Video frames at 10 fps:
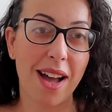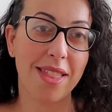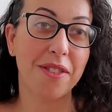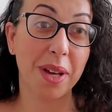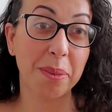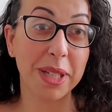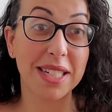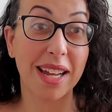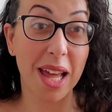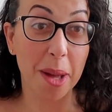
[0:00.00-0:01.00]
the family
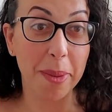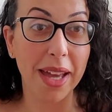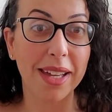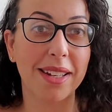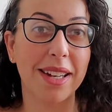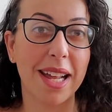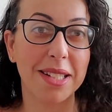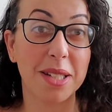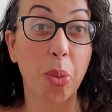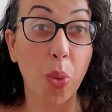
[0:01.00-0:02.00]
dynamic and
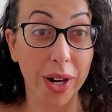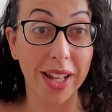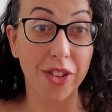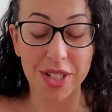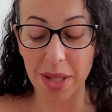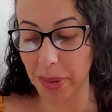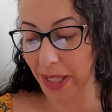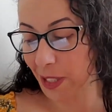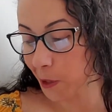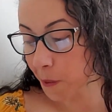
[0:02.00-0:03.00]
supporting their
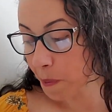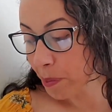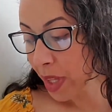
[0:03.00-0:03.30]
siblings.